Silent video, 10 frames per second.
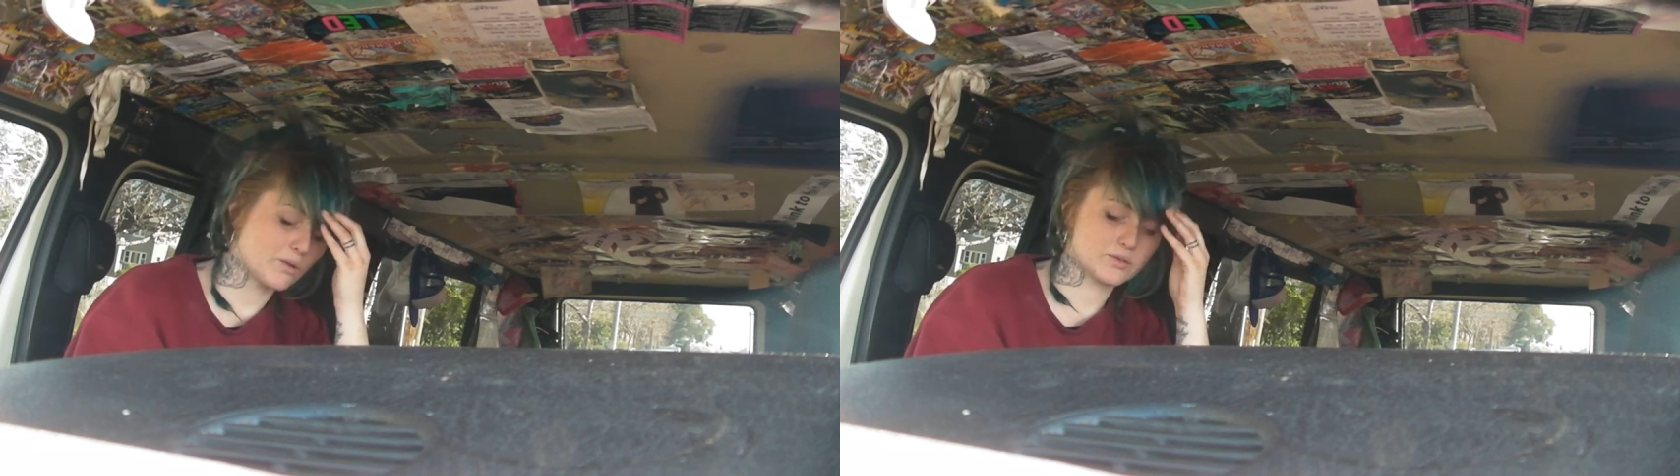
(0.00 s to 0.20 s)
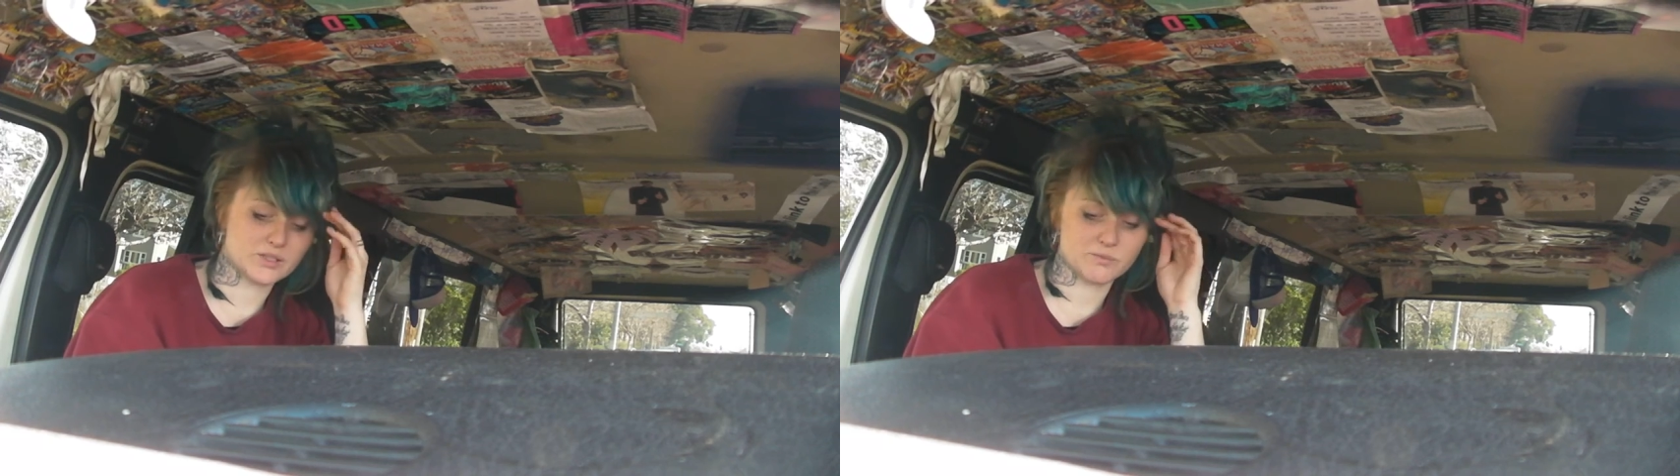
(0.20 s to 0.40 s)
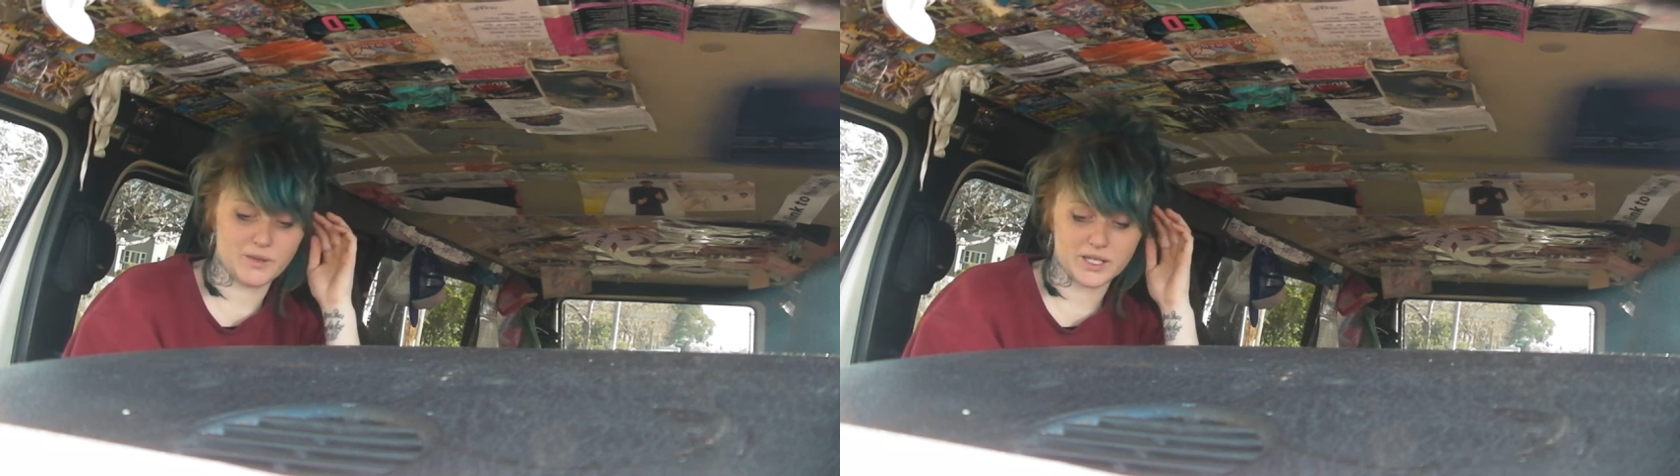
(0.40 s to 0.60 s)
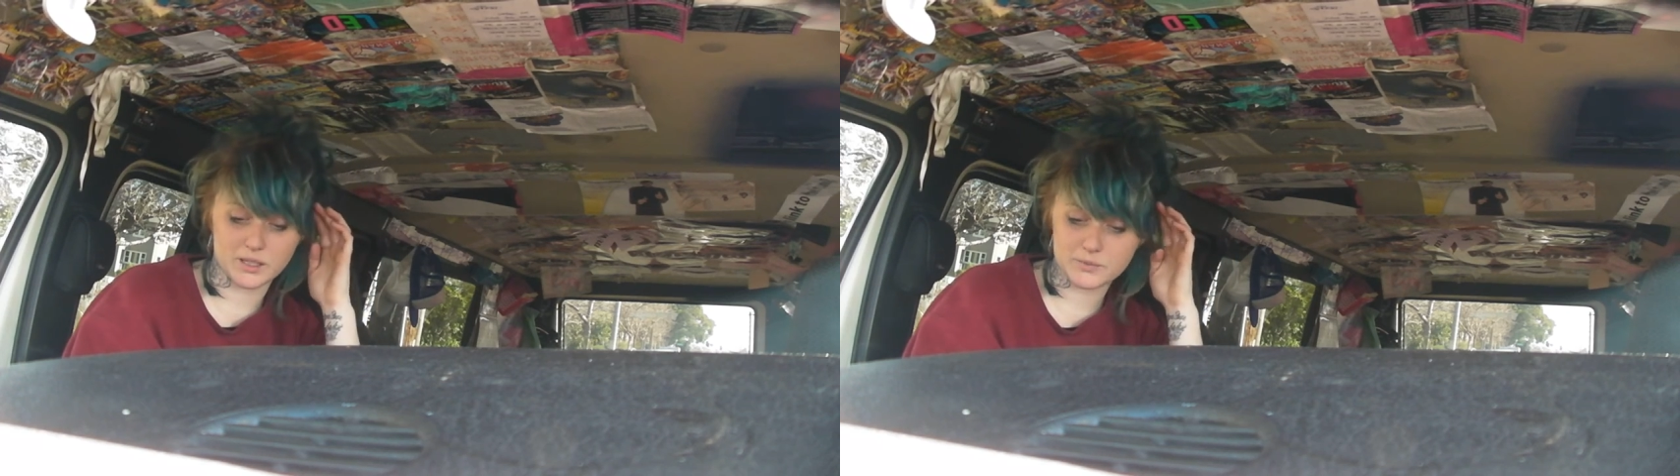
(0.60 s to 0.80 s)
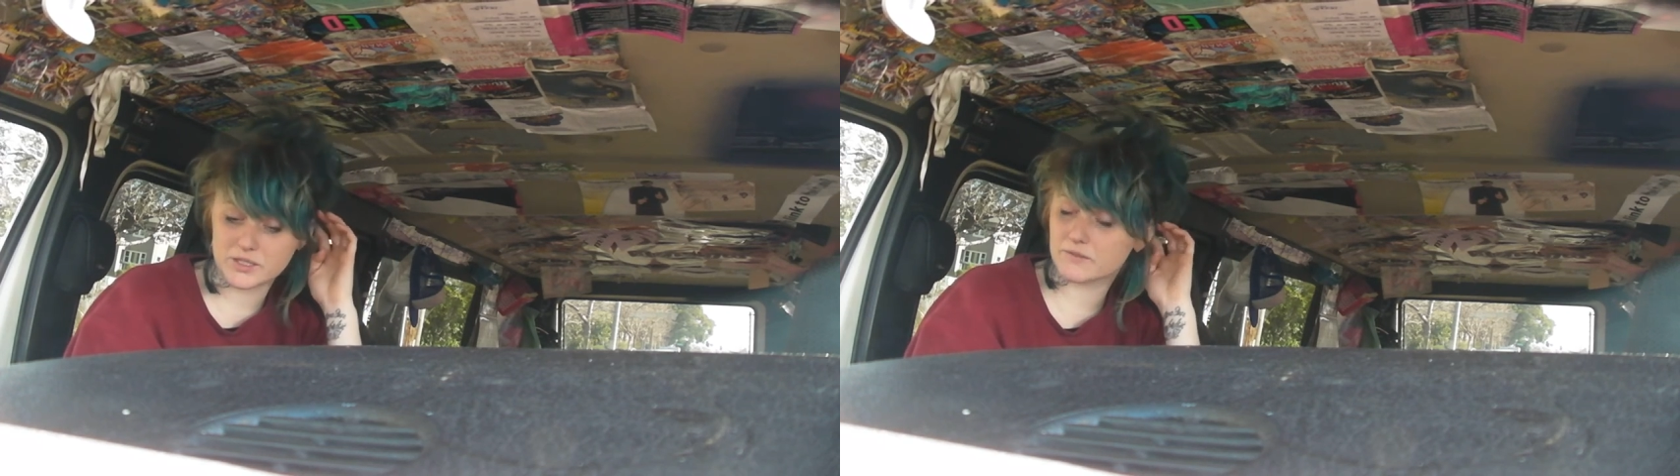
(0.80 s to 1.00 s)
would just make
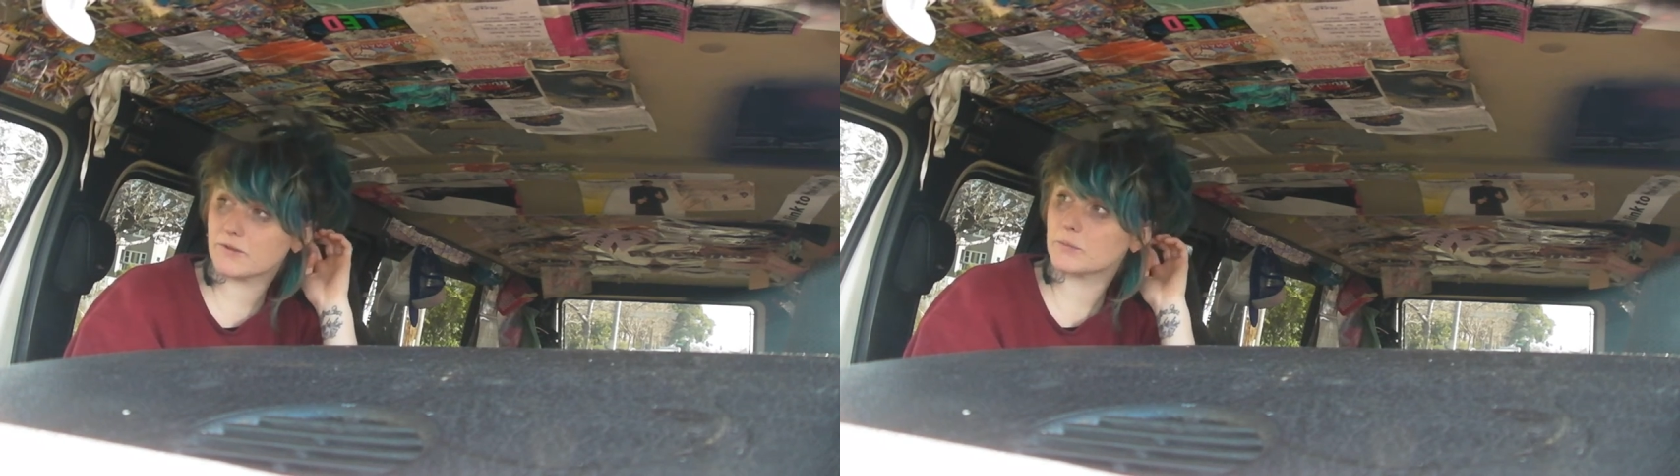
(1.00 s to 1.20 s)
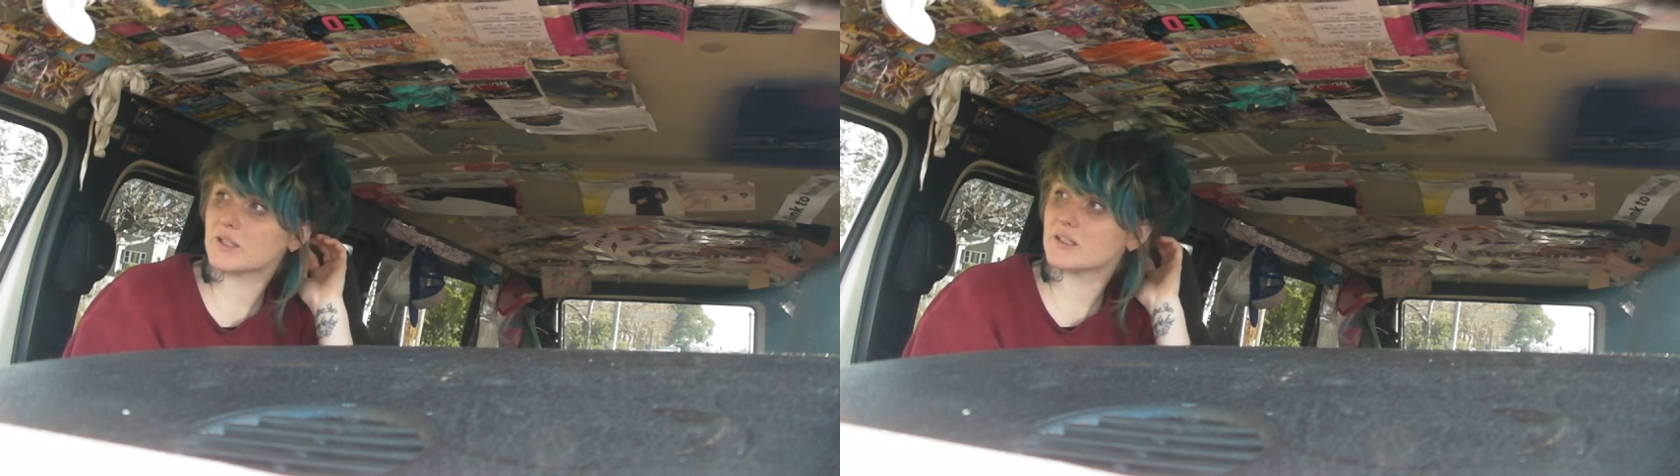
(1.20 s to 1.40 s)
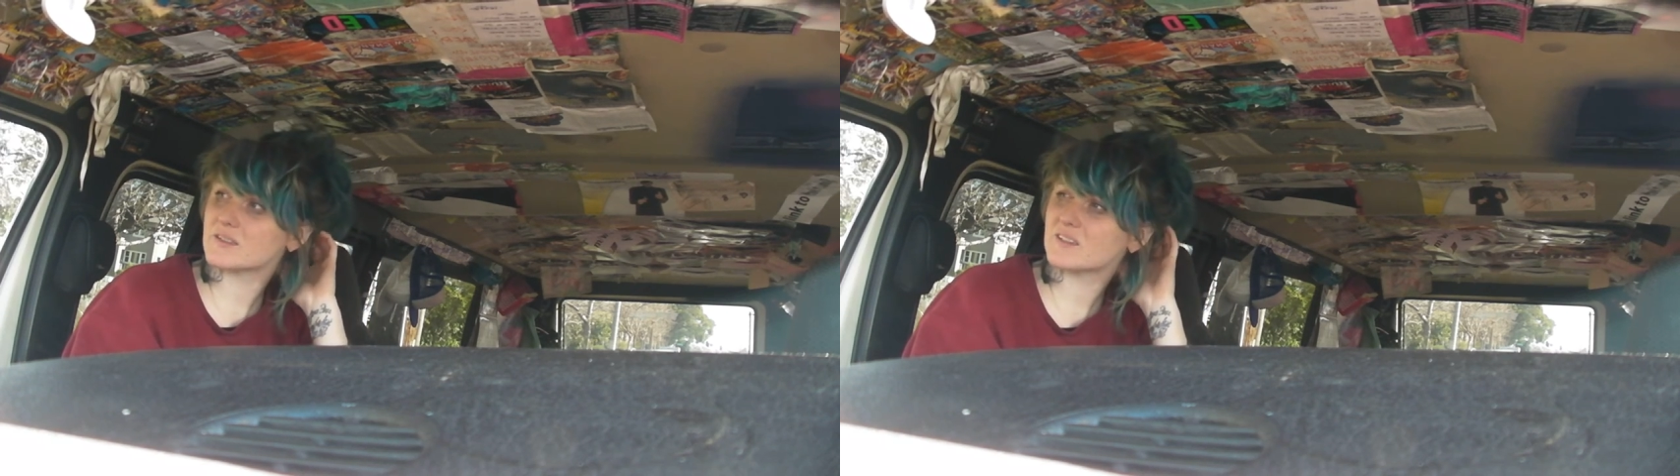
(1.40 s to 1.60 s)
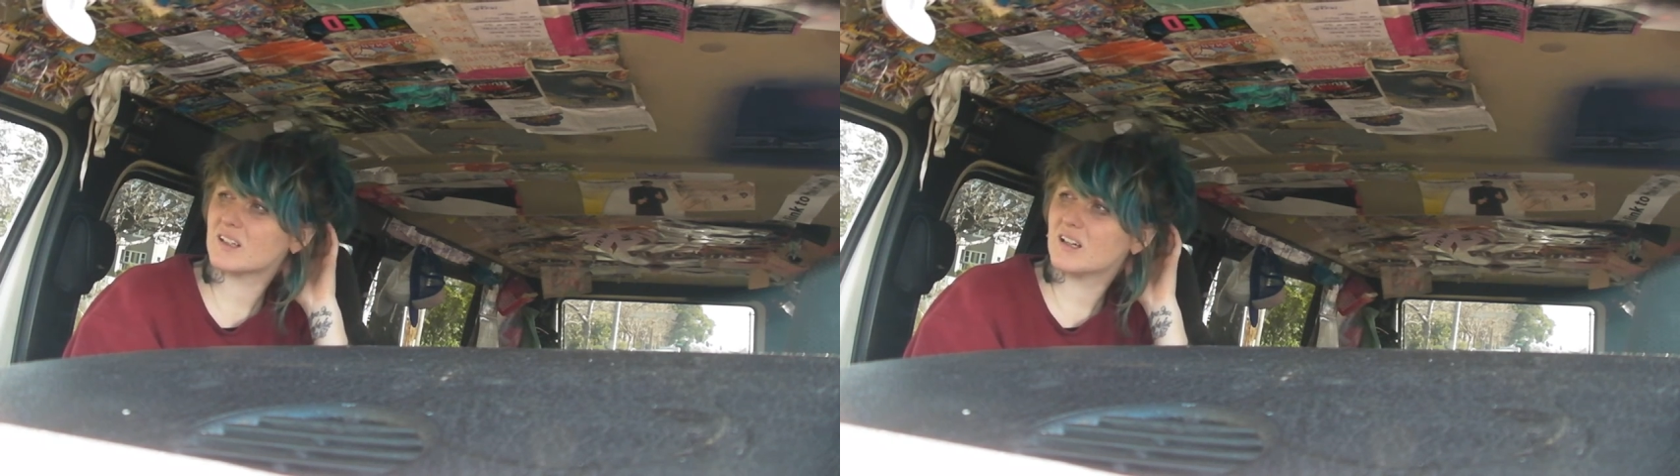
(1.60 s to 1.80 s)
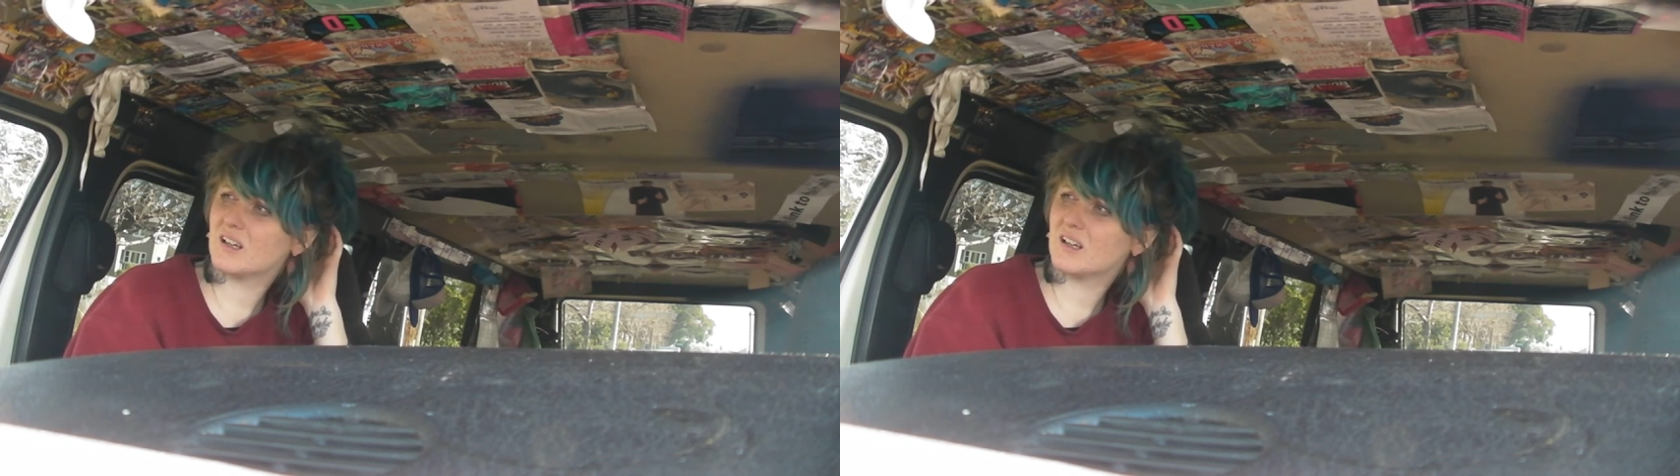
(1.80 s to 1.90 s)
up shit from this.